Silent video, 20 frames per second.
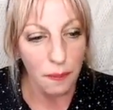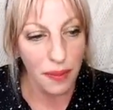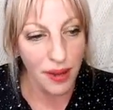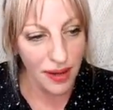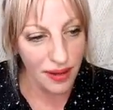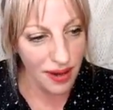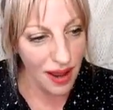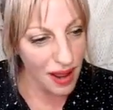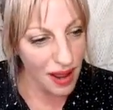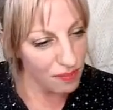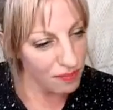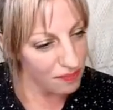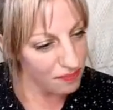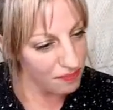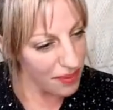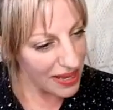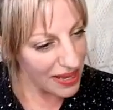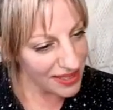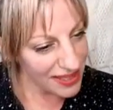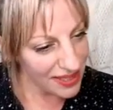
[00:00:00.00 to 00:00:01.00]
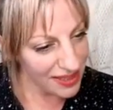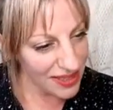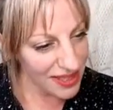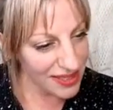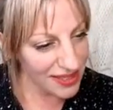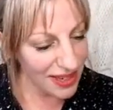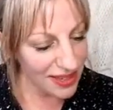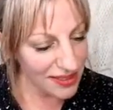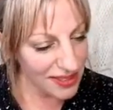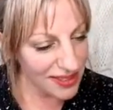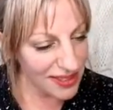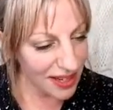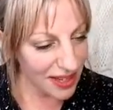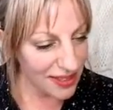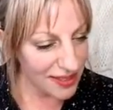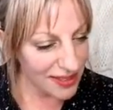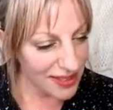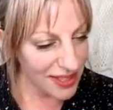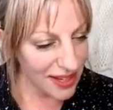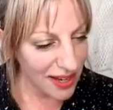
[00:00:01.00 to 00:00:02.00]
But I'm basing these on
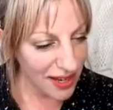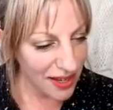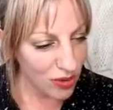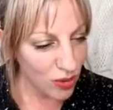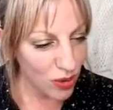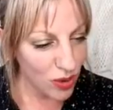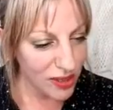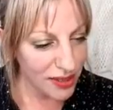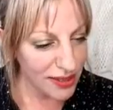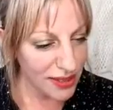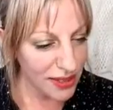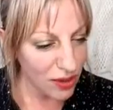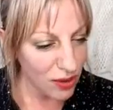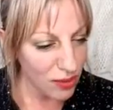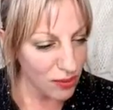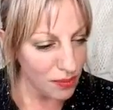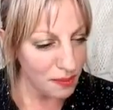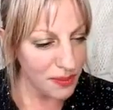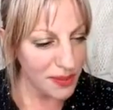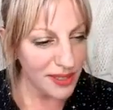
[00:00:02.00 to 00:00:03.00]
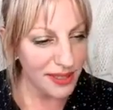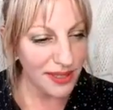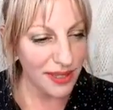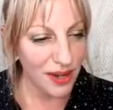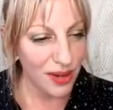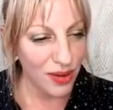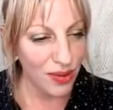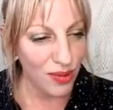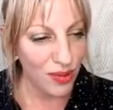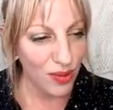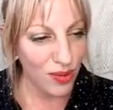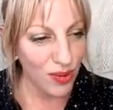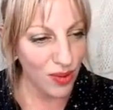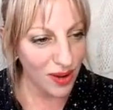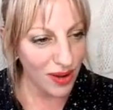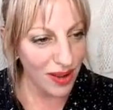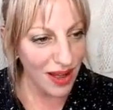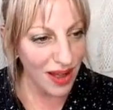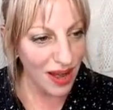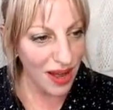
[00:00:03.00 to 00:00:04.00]
sun sign horoscopes.
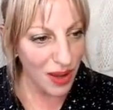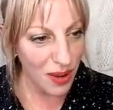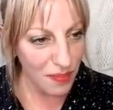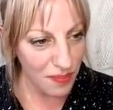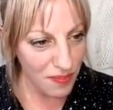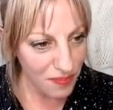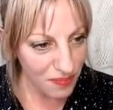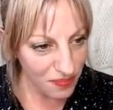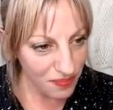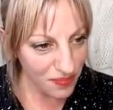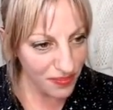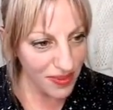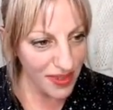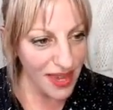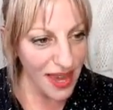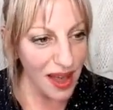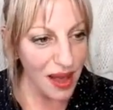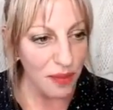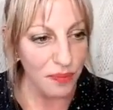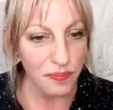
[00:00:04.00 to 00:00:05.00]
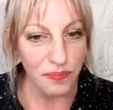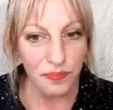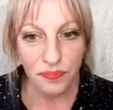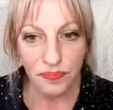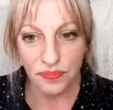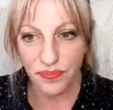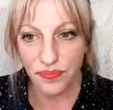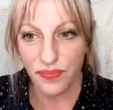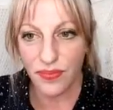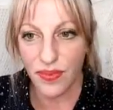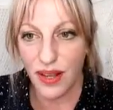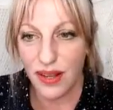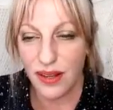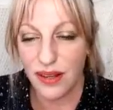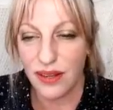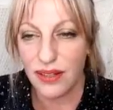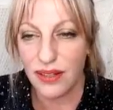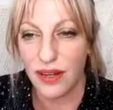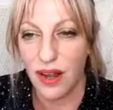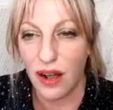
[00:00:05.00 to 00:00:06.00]
So yeah.
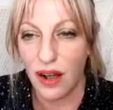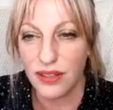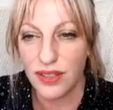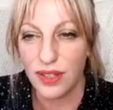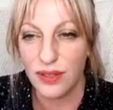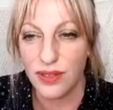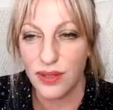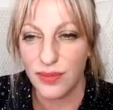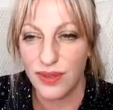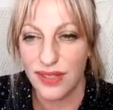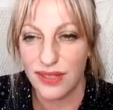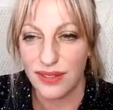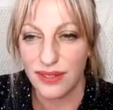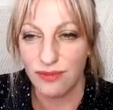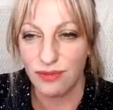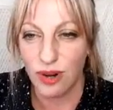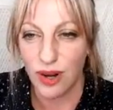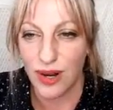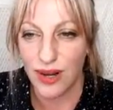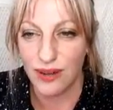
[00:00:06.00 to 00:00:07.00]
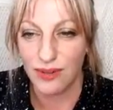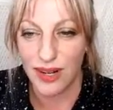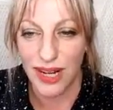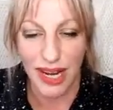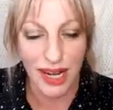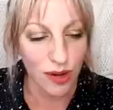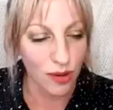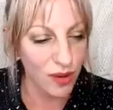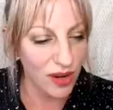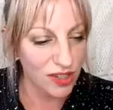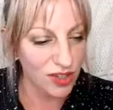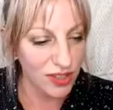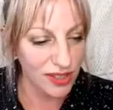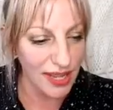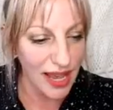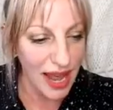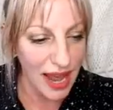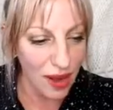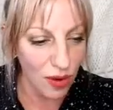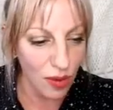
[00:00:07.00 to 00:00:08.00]
Also, we're getting
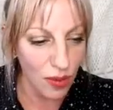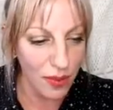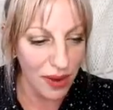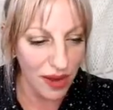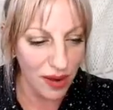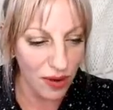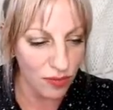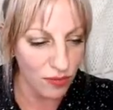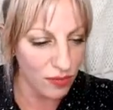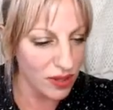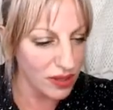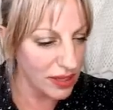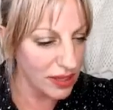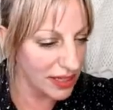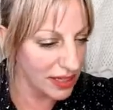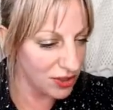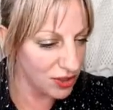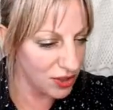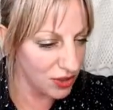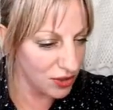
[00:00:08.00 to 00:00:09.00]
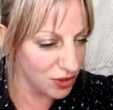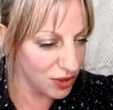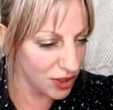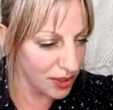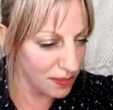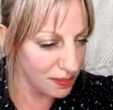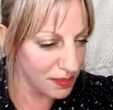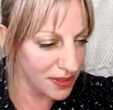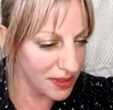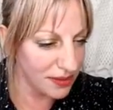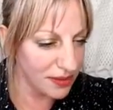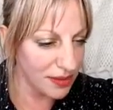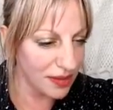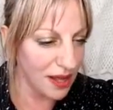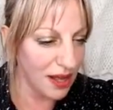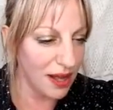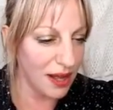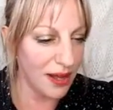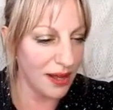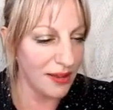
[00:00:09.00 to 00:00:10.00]
questions. How about relationships?
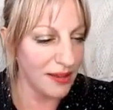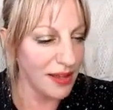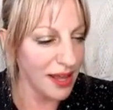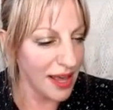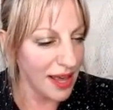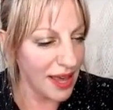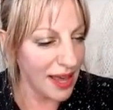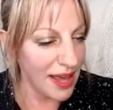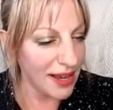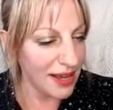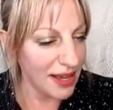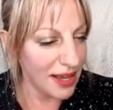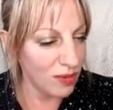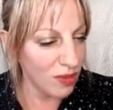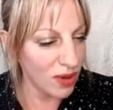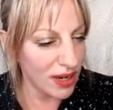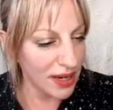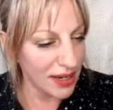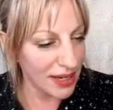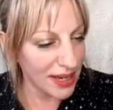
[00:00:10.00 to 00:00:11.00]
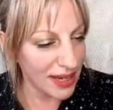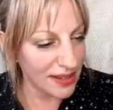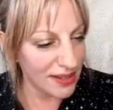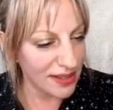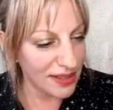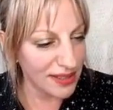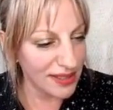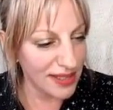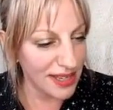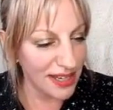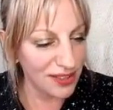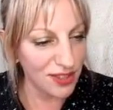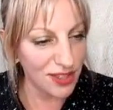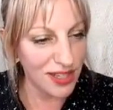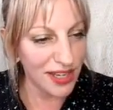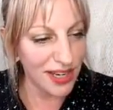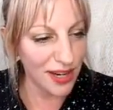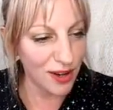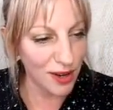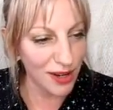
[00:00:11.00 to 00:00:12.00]
Hang on, we're going to get to the
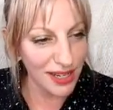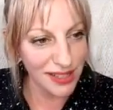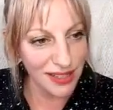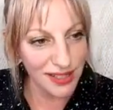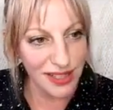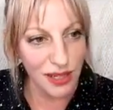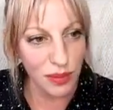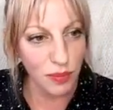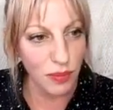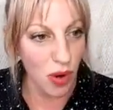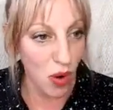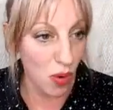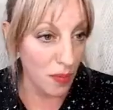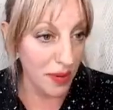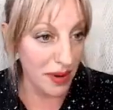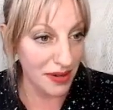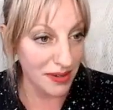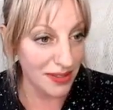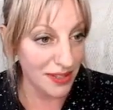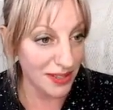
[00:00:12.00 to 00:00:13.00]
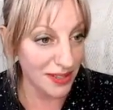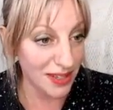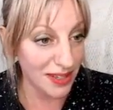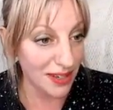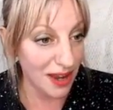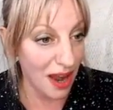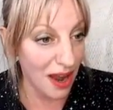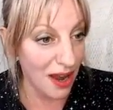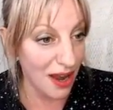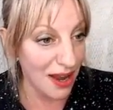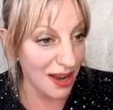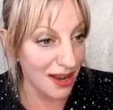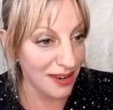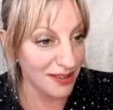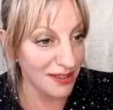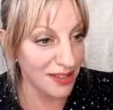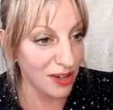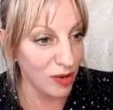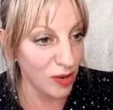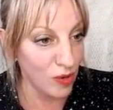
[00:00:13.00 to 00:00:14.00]
Sagittarians in a moment.
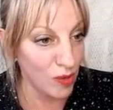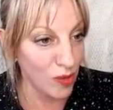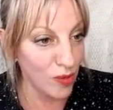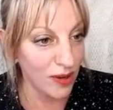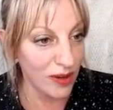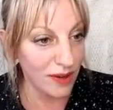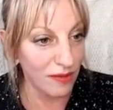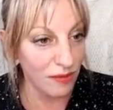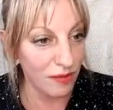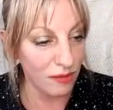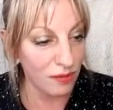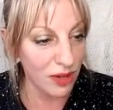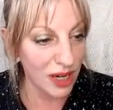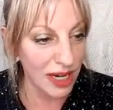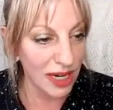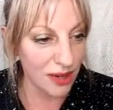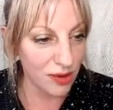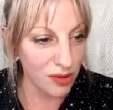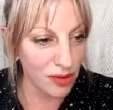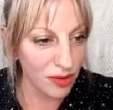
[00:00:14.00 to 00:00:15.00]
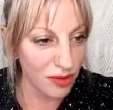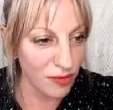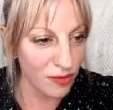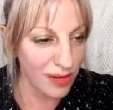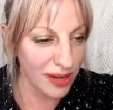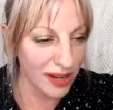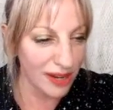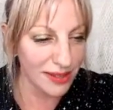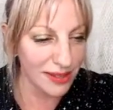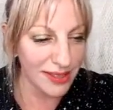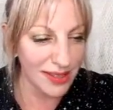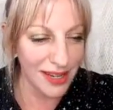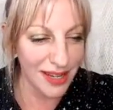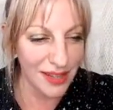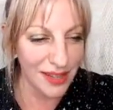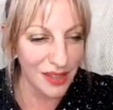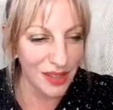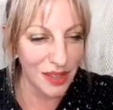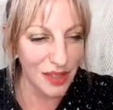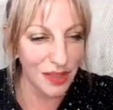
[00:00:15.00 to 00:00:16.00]
We're going to go through the fire
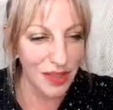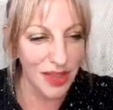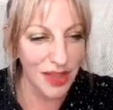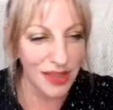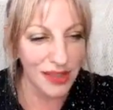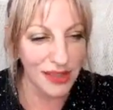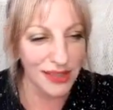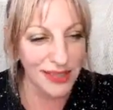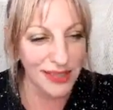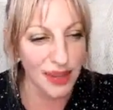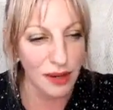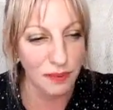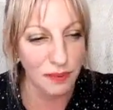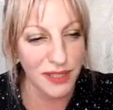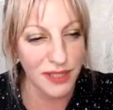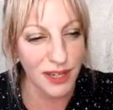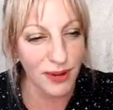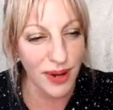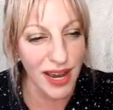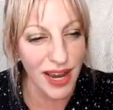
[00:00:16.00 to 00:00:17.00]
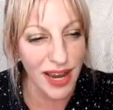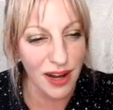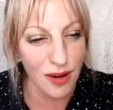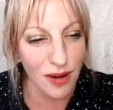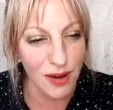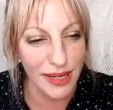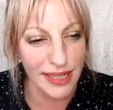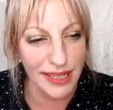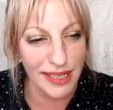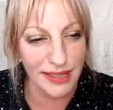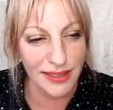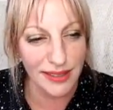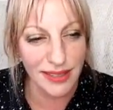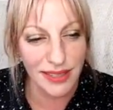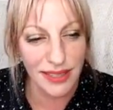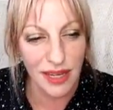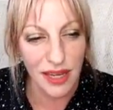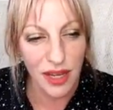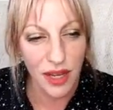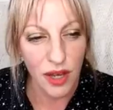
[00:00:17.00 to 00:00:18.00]
signs. So you're next up. So
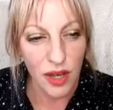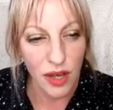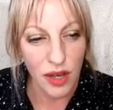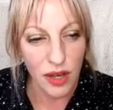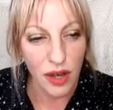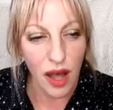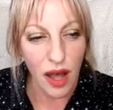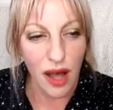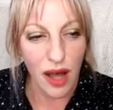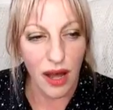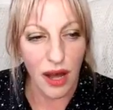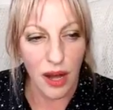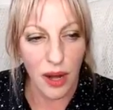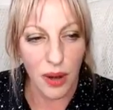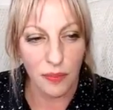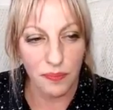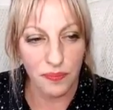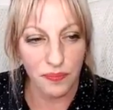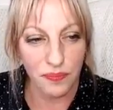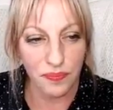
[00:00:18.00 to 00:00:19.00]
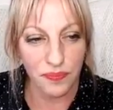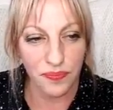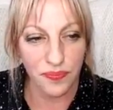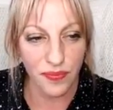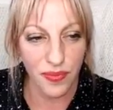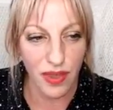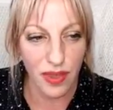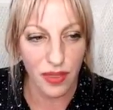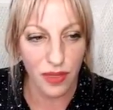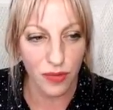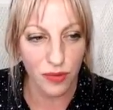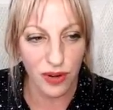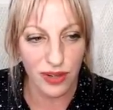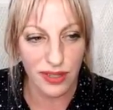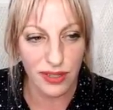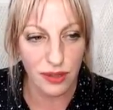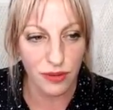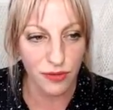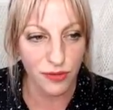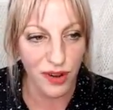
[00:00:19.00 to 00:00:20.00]
Aries, the
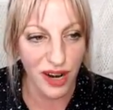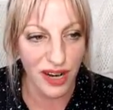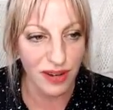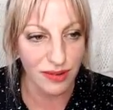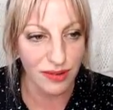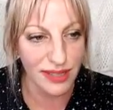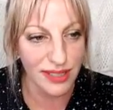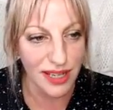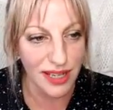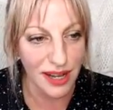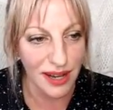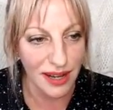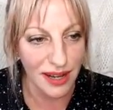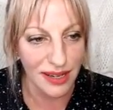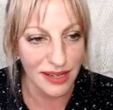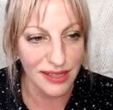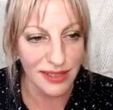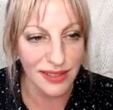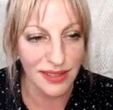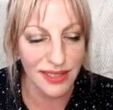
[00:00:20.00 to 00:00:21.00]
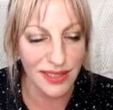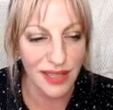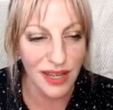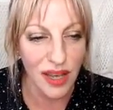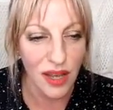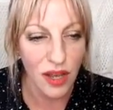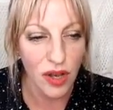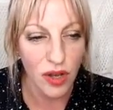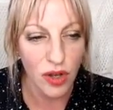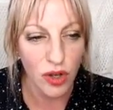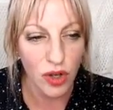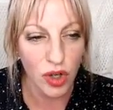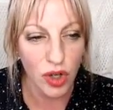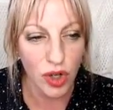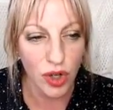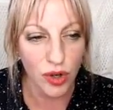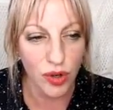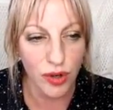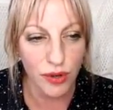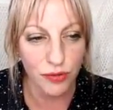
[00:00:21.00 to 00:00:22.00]
first of the fire signs,
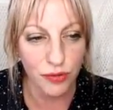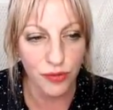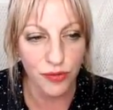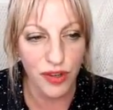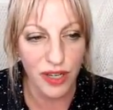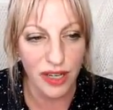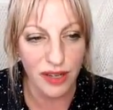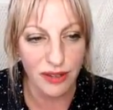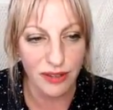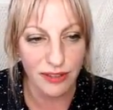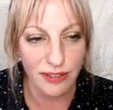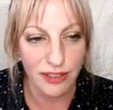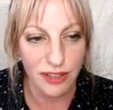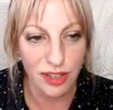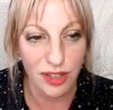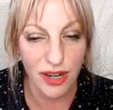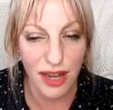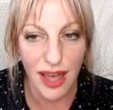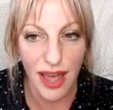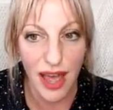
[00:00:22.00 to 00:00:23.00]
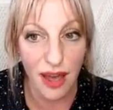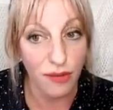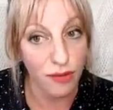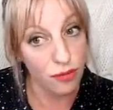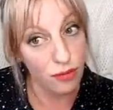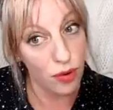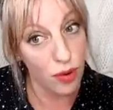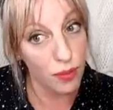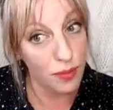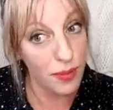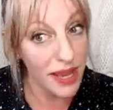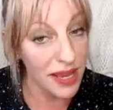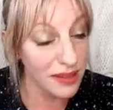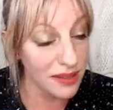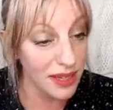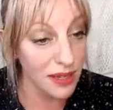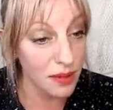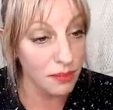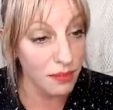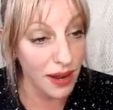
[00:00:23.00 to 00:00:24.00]
could have a
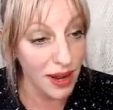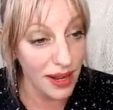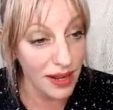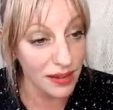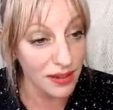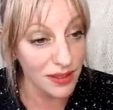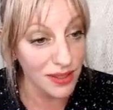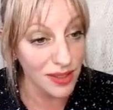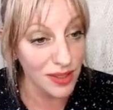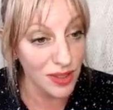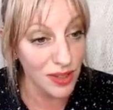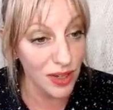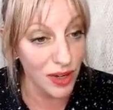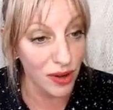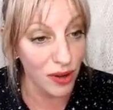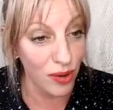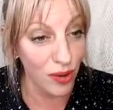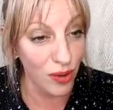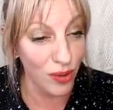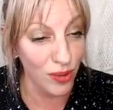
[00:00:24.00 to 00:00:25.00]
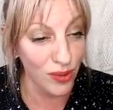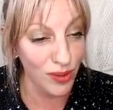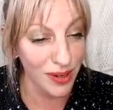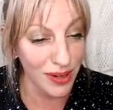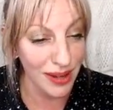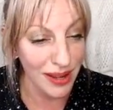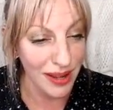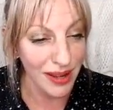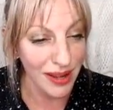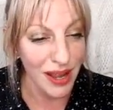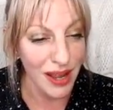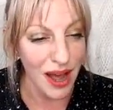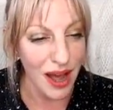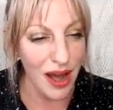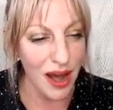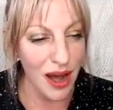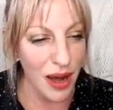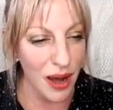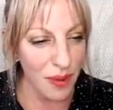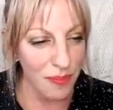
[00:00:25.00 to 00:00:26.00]
romantic milestone,
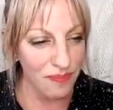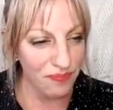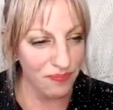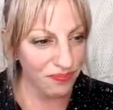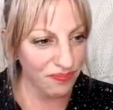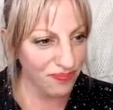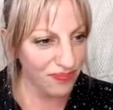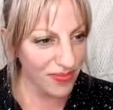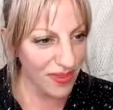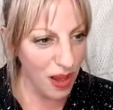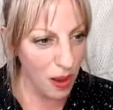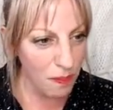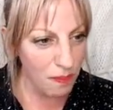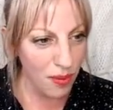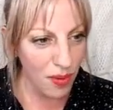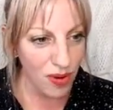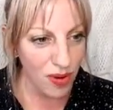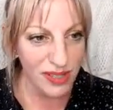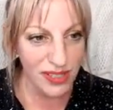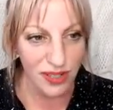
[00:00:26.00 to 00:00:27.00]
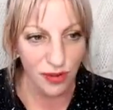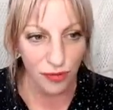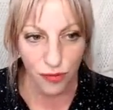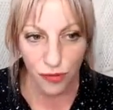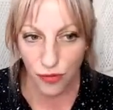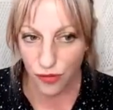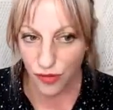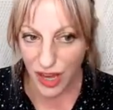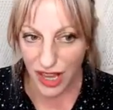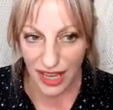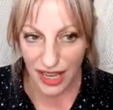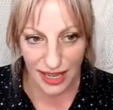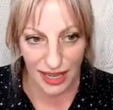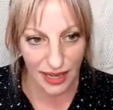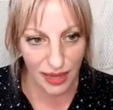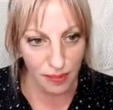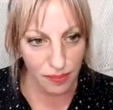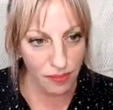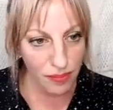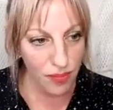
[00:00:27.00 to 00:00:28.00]
a burst of
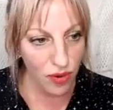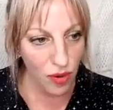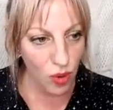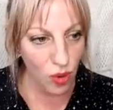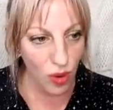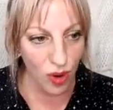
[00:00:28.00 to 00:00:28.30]
fame,